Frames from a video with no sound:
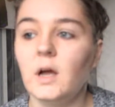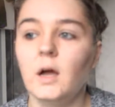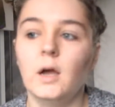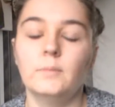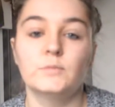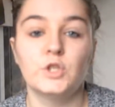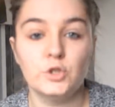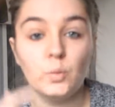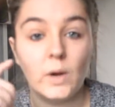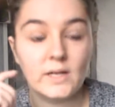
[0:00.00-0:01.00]
now. To
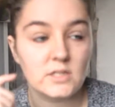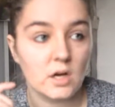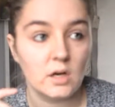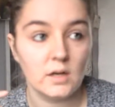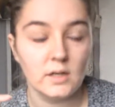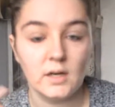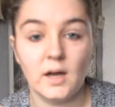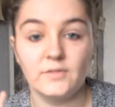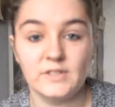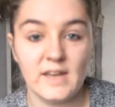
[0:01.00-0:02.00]
do winged eyeliner.
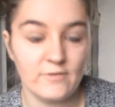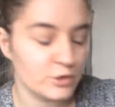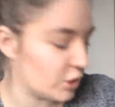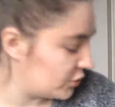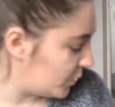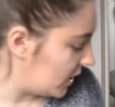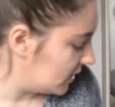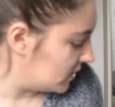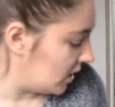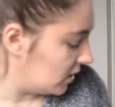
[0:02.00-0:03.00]
I've never tried
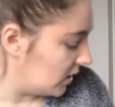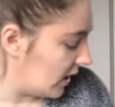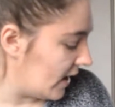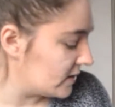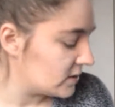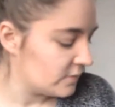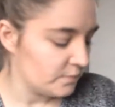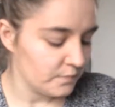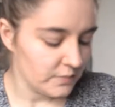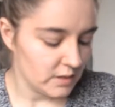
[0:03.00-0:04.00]
winged liner yet.
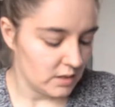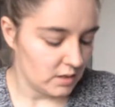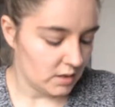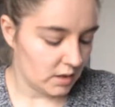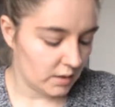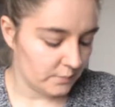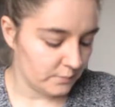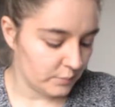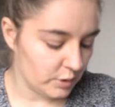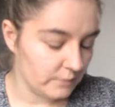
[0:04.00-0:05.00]

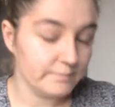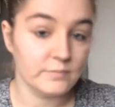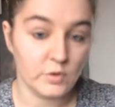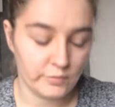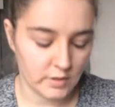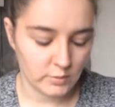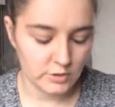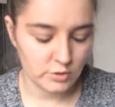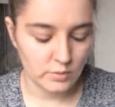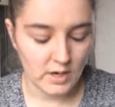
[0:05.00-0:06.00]
But hopefully I will
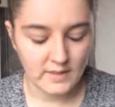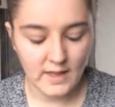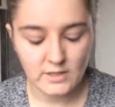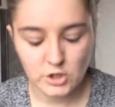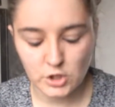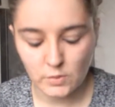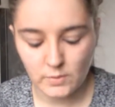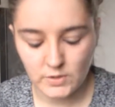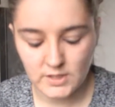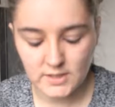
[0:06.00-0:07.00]
soon. I then just go in
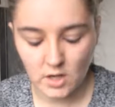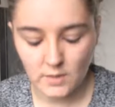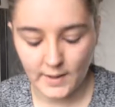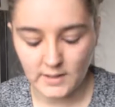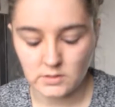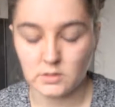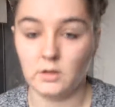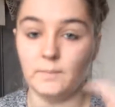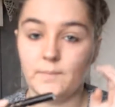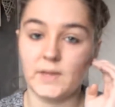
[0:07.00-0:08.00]
with this eye
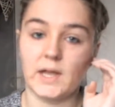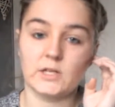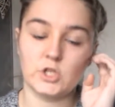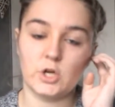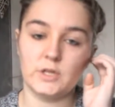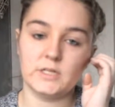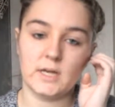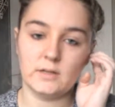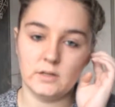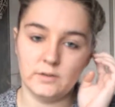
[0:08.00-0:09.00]
pencil. I actually got this
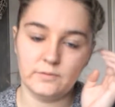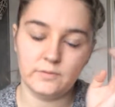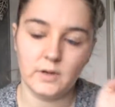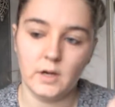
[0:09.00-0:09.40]
out of